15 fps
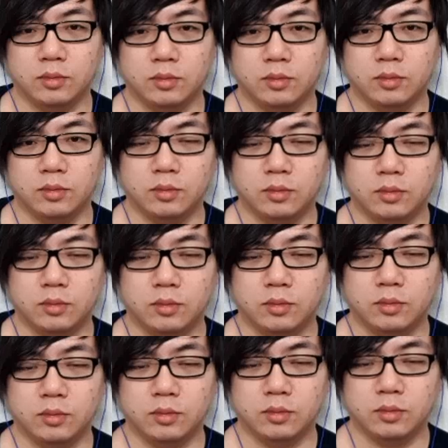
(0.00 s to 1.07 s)

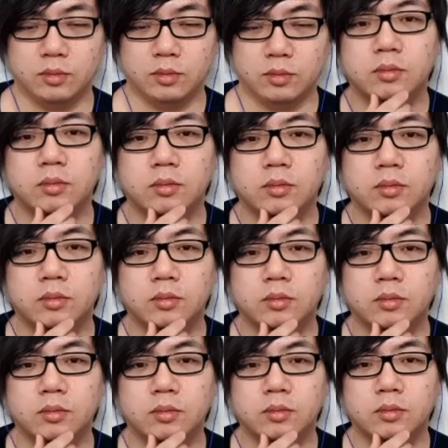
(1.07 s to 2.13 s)

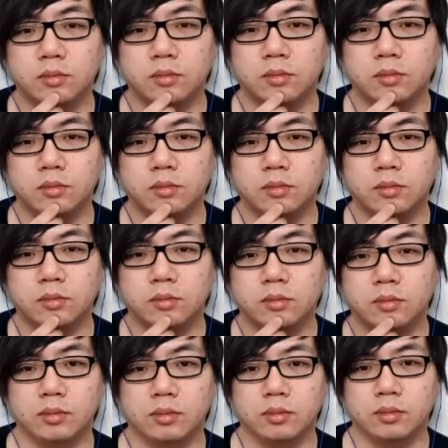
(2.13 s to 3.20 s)

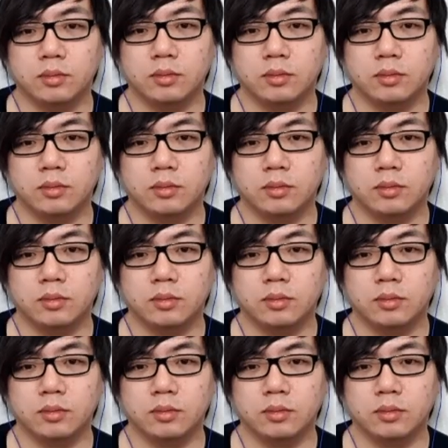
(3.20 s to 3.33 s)
(silent)